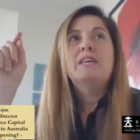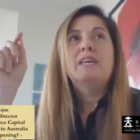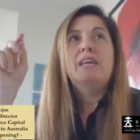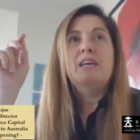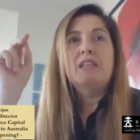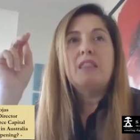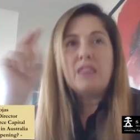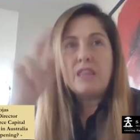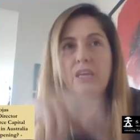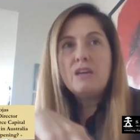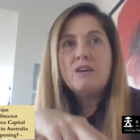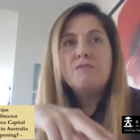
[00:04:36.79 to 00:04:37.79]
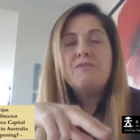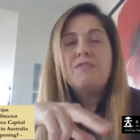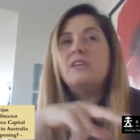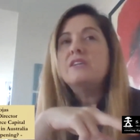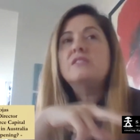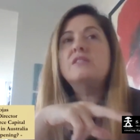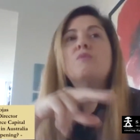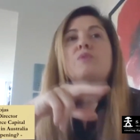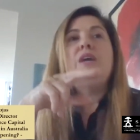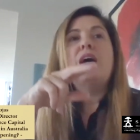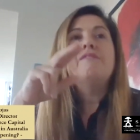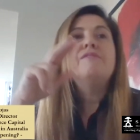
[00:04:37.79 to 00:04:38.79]
and think of things that we
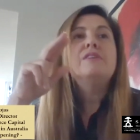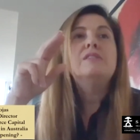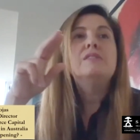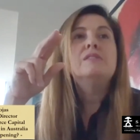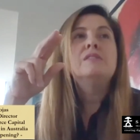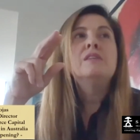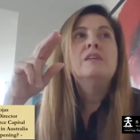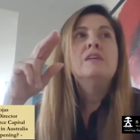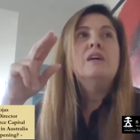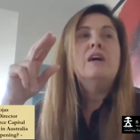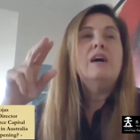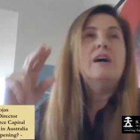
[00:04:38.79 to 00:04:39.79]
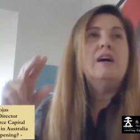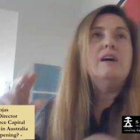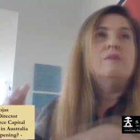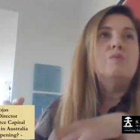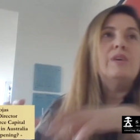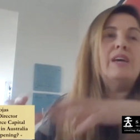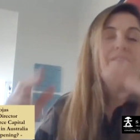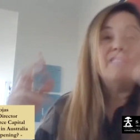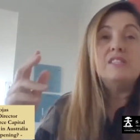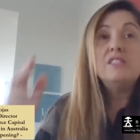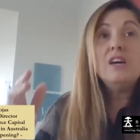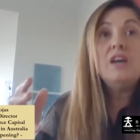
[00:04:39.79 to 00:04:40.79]
haven't
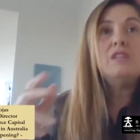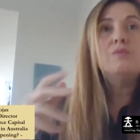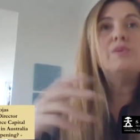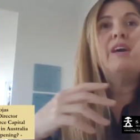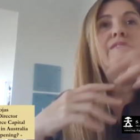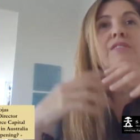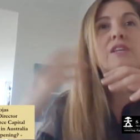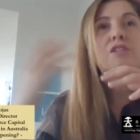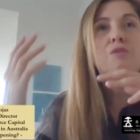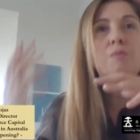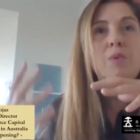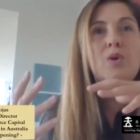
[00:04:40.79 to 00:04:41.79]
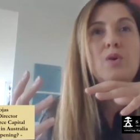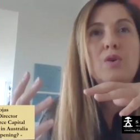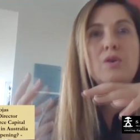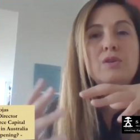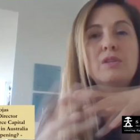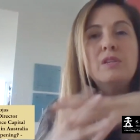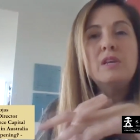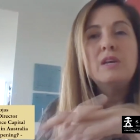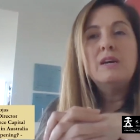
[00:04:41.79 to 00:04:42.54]
done, we haven't explored,